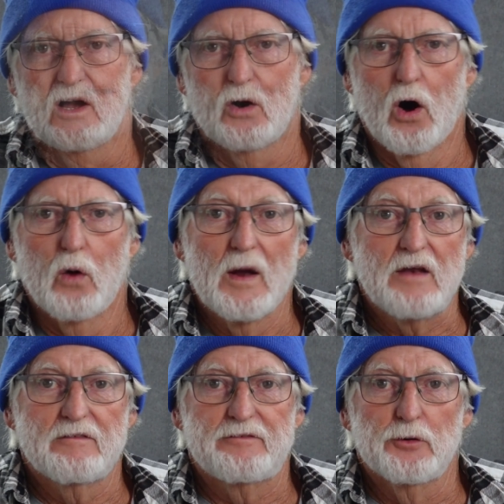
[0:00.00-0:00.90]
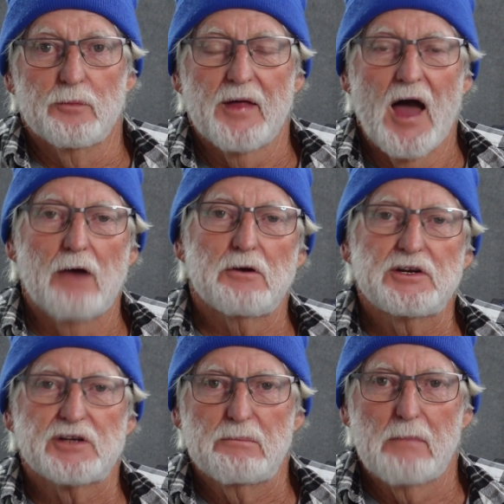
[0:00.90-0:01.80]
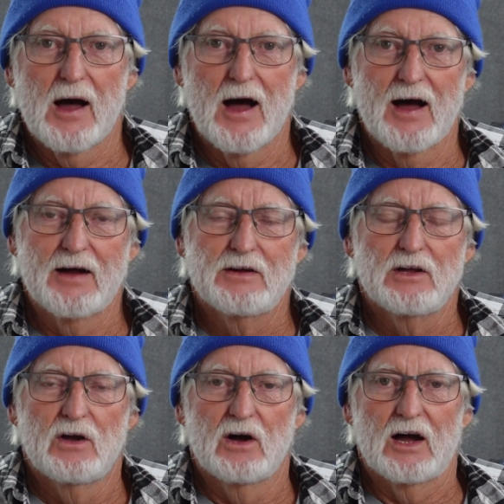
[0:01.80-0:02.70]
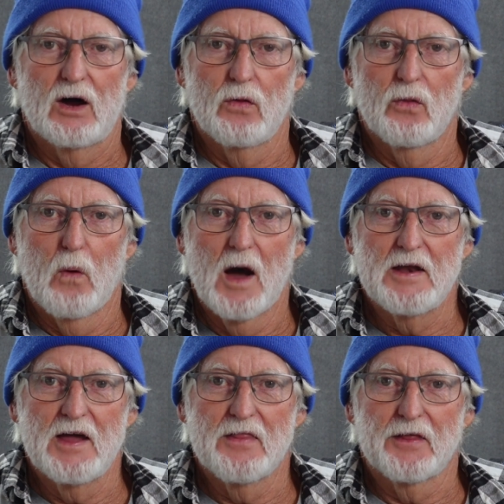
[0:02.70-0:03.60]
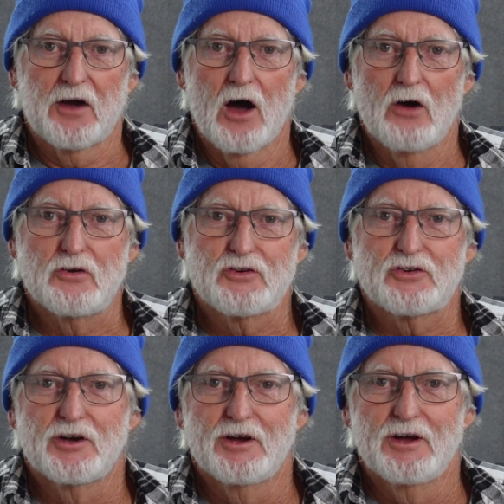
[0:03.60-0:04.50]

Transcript: I went and filmed the Harrington bar uh, on the way down the coast.